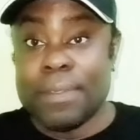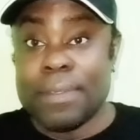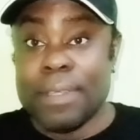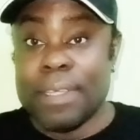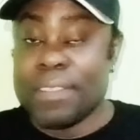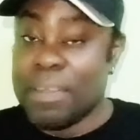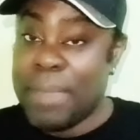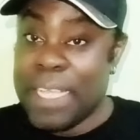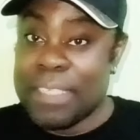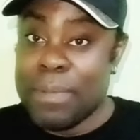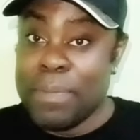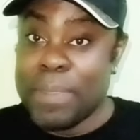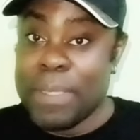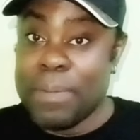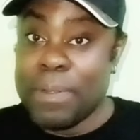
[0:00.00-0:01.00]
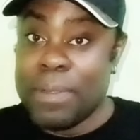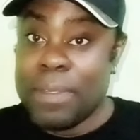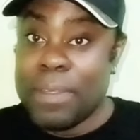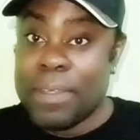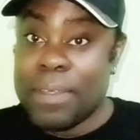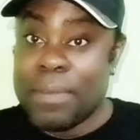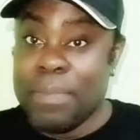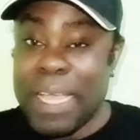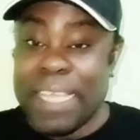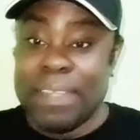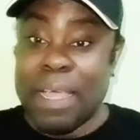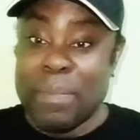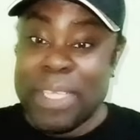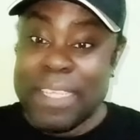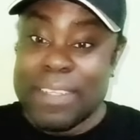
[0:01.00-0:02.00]
Yes, that's my baby. But
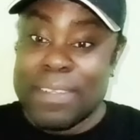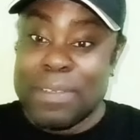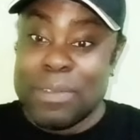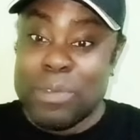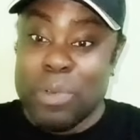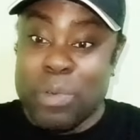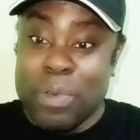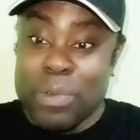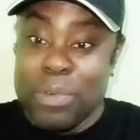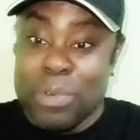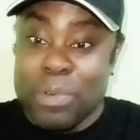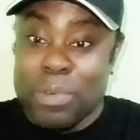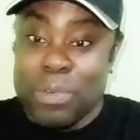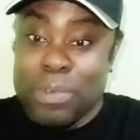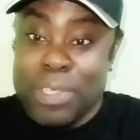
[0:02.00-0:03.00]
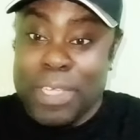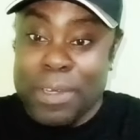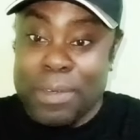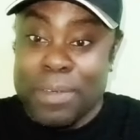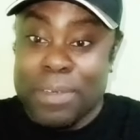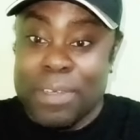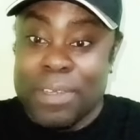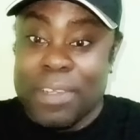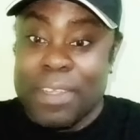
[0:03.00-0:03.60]
I mean, look there.